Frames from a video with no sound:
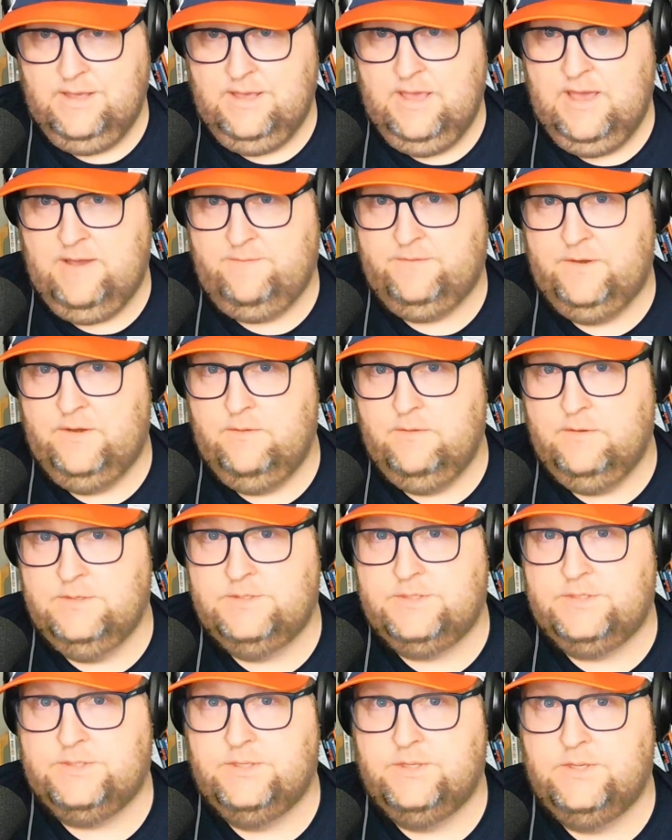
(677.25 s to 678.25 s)
thing you have to do
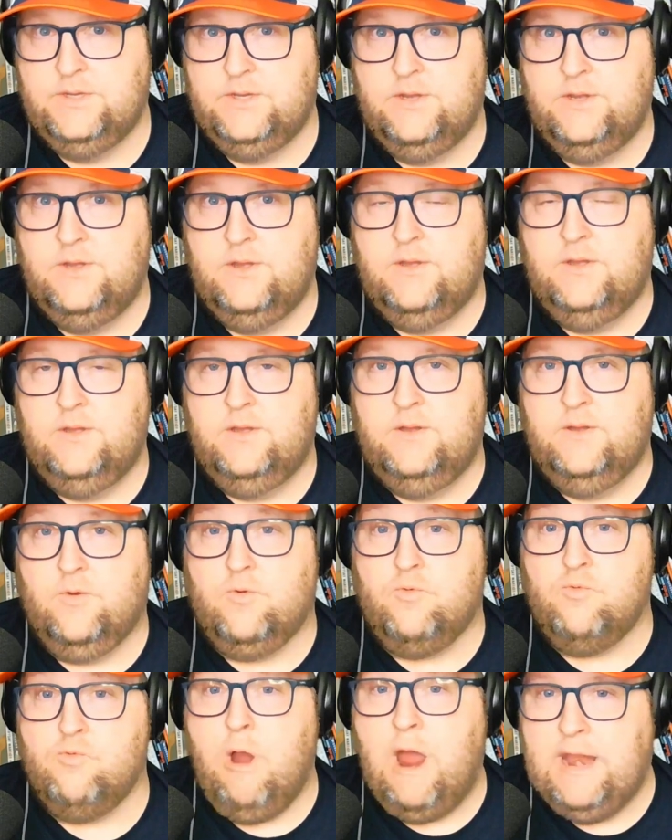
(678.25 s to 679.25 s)
is
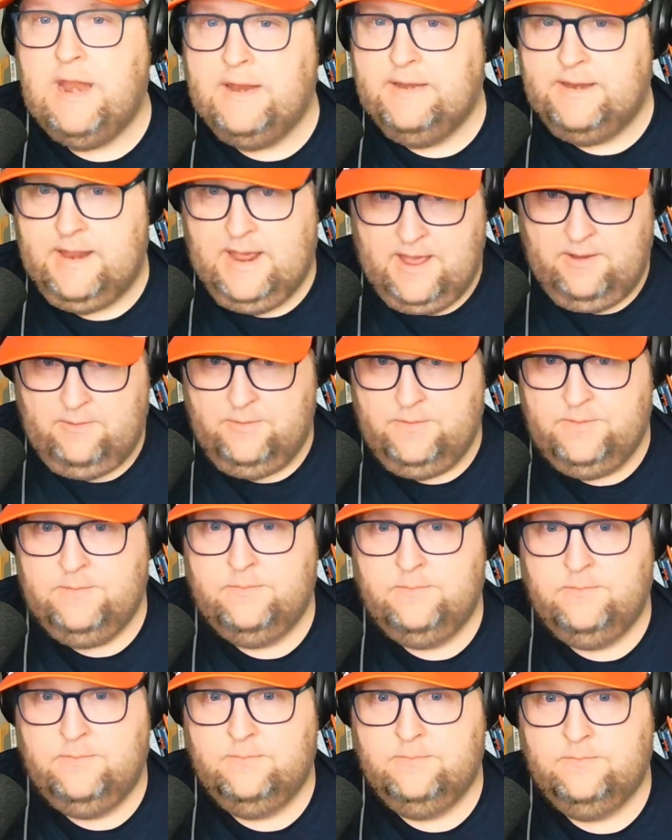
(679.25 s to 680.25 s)
write it down.
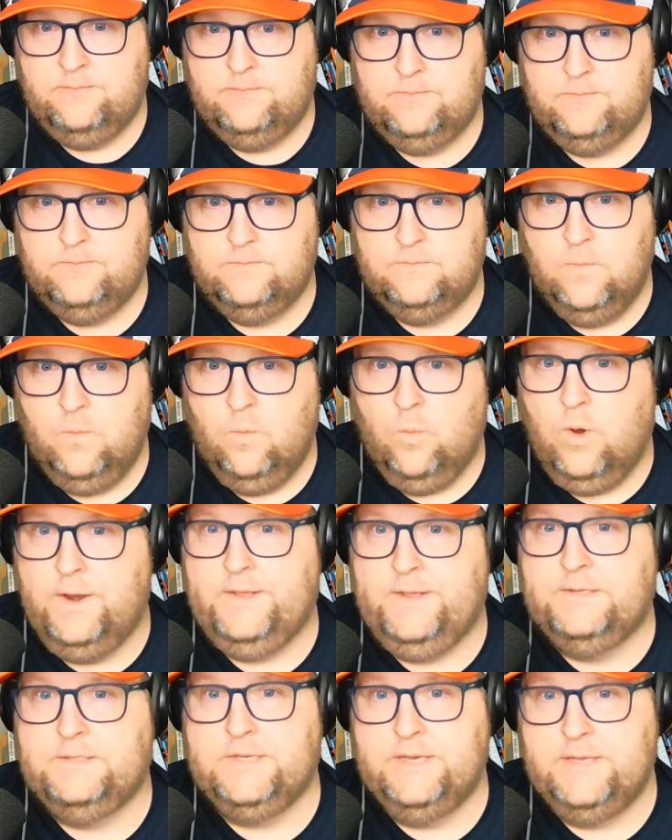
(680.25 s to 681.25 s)

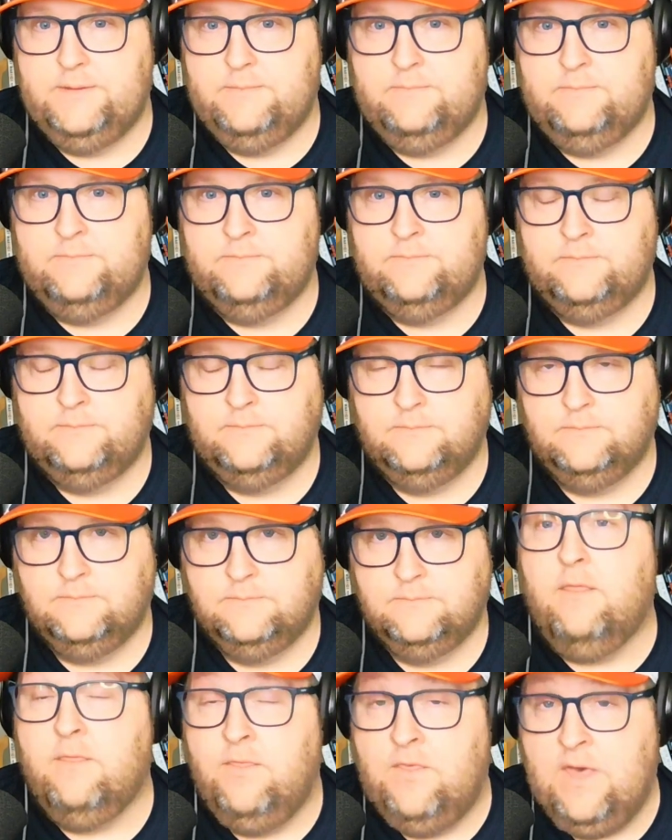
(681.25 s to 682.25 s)
What is it?
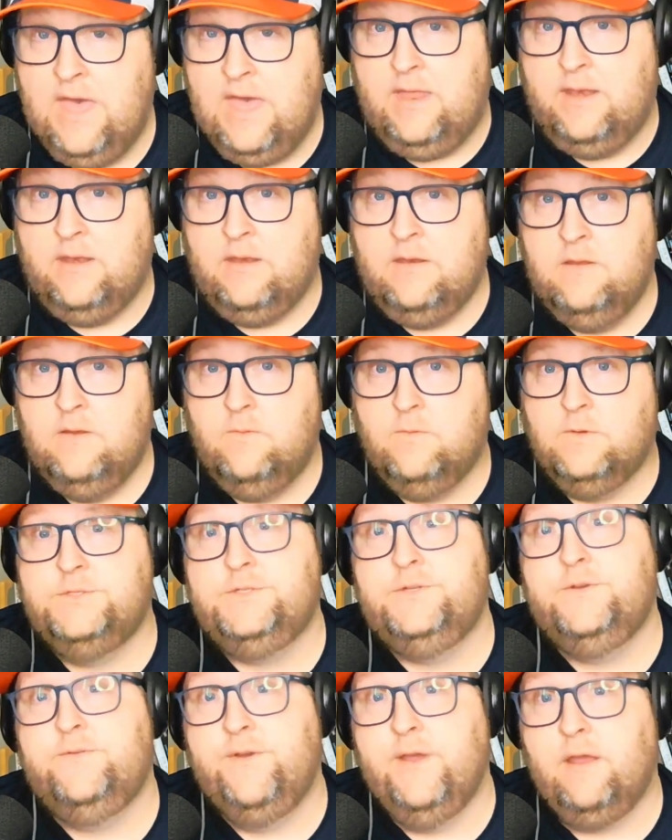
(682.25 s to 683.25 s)
Then
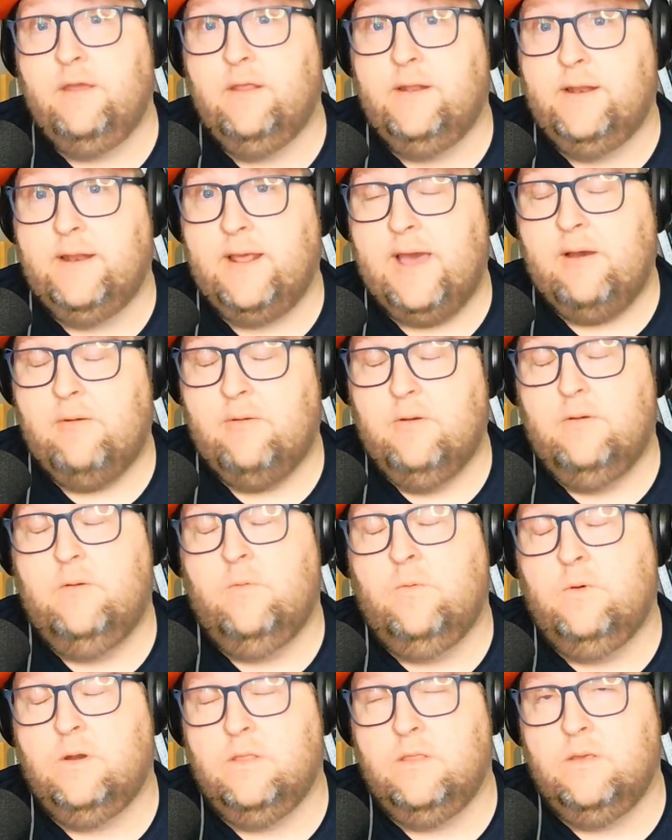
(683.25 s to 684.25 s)
once you figured it out,
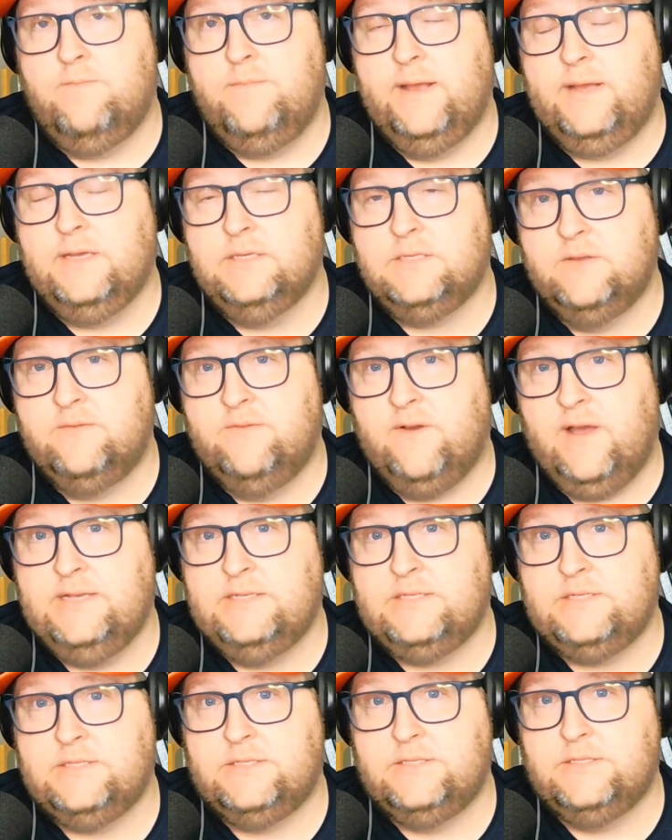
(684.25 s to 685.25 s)
one of the biggest
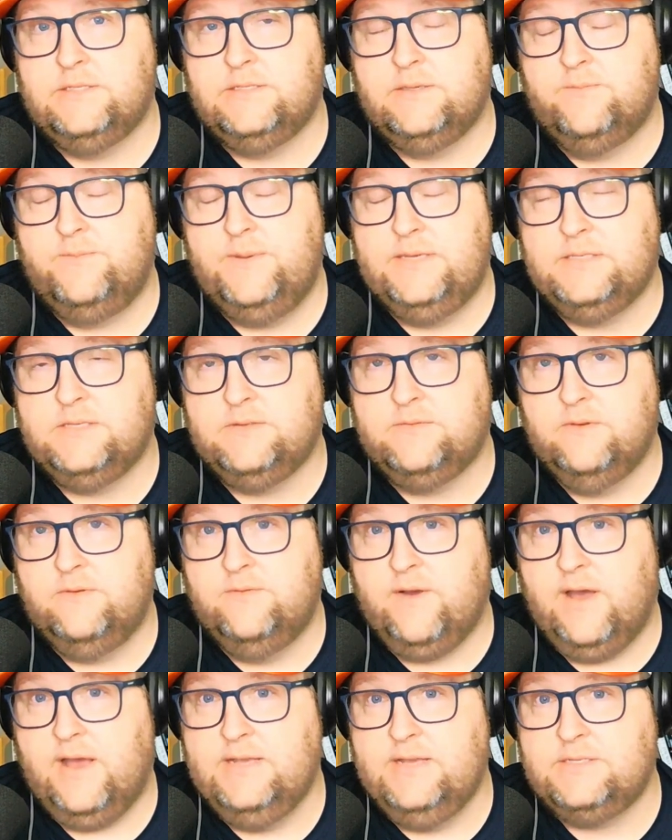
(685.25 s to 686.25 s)
pieces of
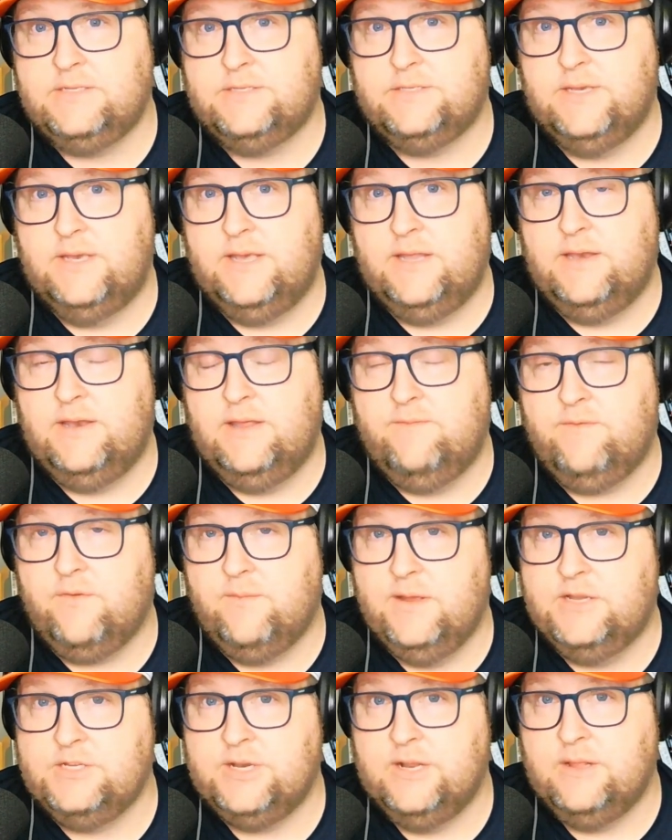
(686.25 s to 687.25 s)
advice and
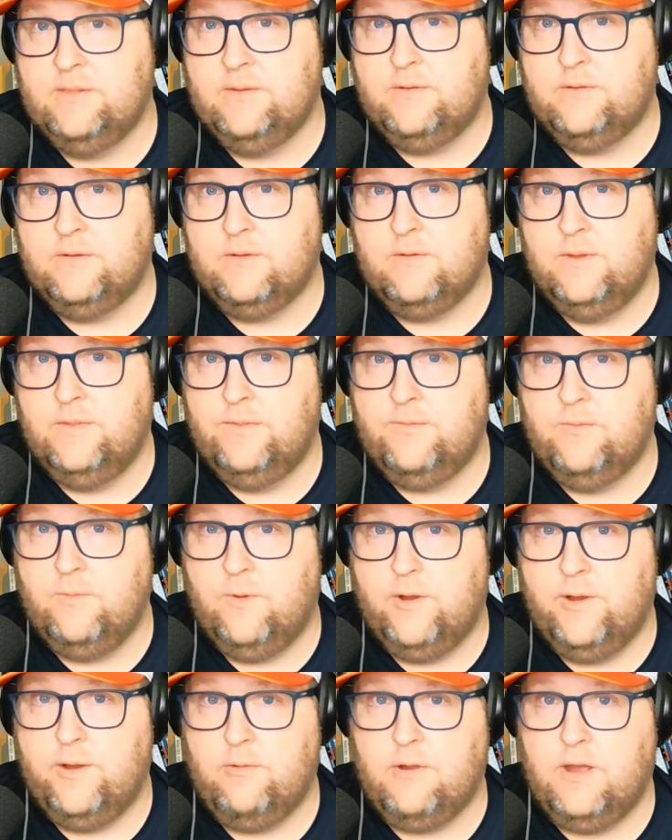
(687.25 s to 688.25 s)
information I learned going through
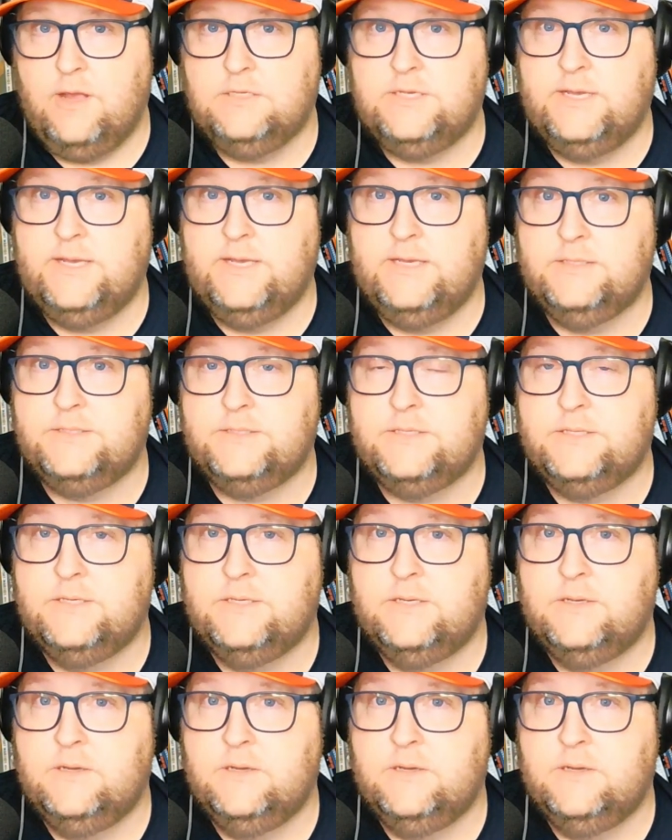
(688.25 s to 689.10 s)
Warrior Rising is,